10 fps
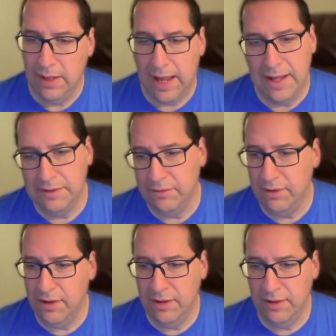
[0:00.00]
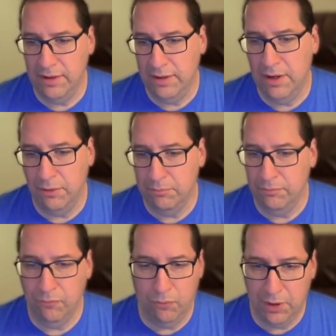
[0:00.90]
And,
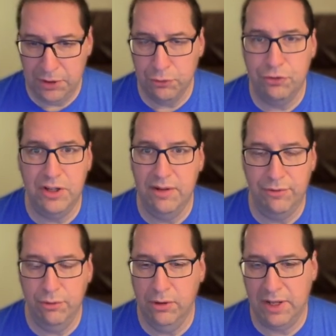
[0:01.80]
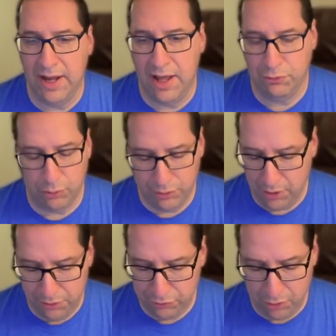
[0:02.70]
what you'll see if you look at Haskell
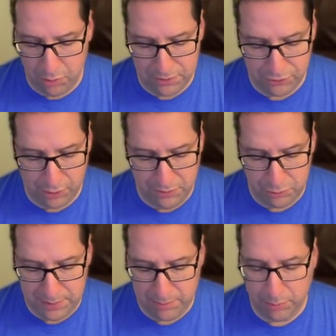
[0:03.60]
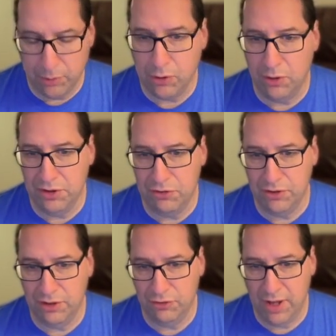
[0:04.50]
code is almost always people will call these
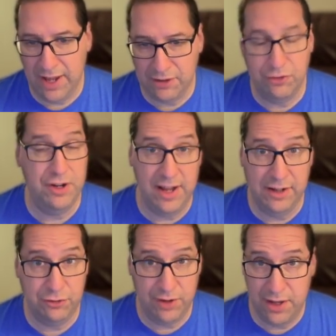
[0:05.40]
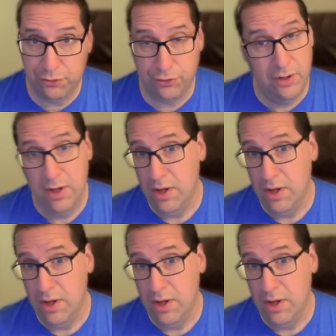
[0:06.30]
things X and XS.